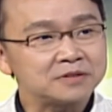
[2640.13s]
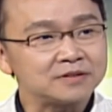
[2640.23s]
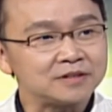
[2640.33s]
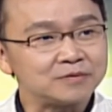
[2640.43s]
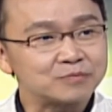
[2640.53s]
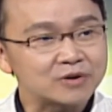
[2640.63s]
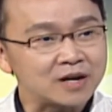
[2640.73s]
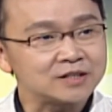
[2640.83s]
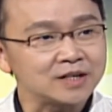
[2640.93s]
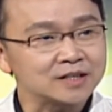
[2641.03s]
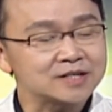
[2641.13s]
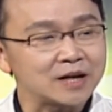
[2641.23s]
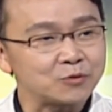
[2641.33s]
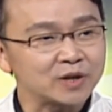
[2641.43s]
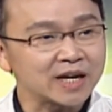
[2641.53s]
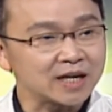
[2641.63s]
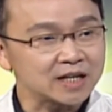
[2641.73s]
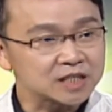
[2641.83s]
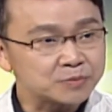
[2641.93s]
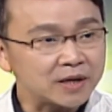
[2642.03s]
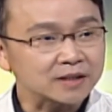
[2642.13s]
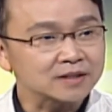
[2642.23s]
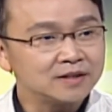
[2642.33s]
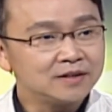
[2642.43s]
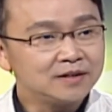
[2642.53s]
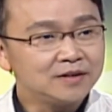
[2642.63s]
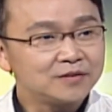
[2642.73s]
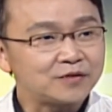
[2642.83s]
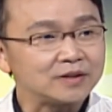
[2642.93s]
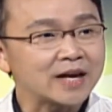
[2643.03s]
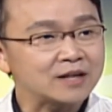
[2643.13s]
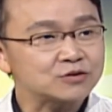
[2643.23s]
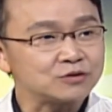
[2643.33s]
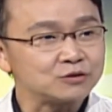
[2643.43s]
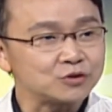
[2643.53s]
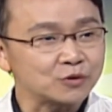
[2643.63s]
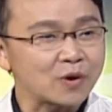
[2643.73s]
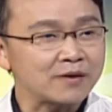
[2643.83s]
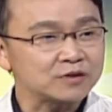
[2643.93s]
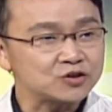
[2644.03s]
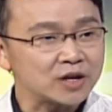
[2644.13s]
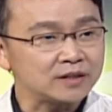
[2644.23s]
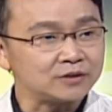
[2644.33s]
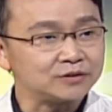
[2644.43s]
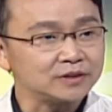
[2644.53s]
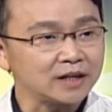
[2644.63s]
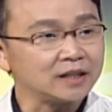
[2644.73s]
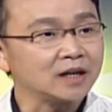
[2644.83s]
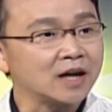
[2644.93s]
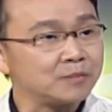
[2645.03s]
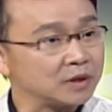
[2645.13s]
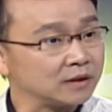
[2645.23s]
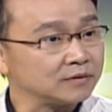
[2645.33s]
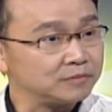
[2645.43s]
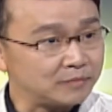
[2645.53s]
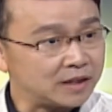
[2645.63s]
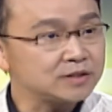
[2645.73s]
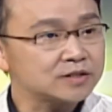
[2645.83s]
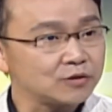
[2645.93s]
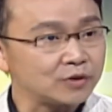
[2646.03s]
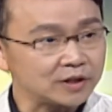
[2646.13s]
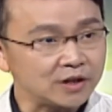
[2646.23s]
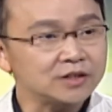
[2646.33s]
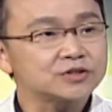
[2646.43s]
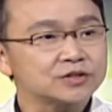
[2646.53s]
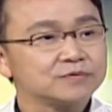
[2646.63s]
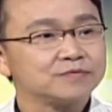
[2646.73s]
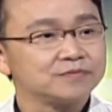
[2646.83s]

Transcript: of the projects that we can expect for National Geographic Channel in the coming months or years?